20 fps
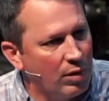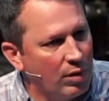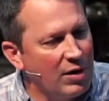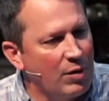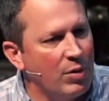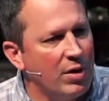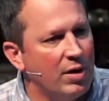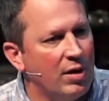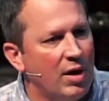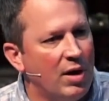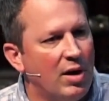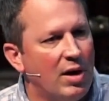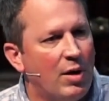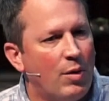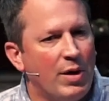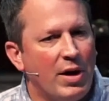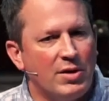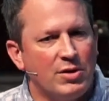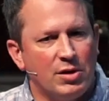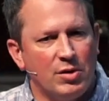I want
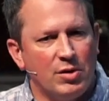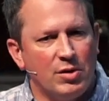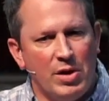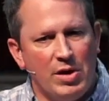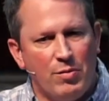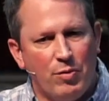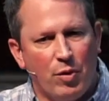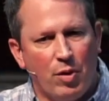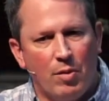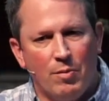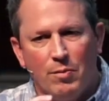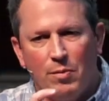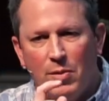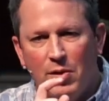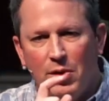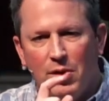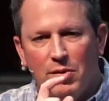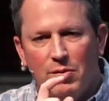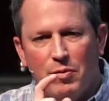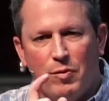to actually read from
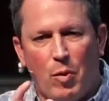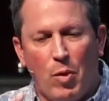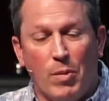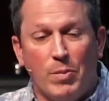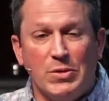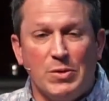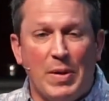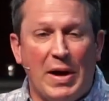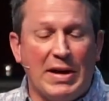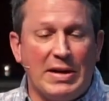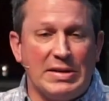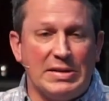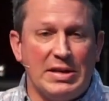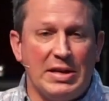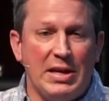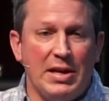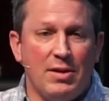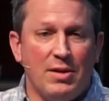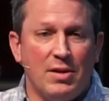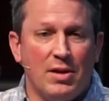Forbes
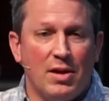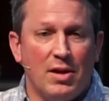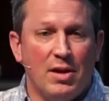magazine,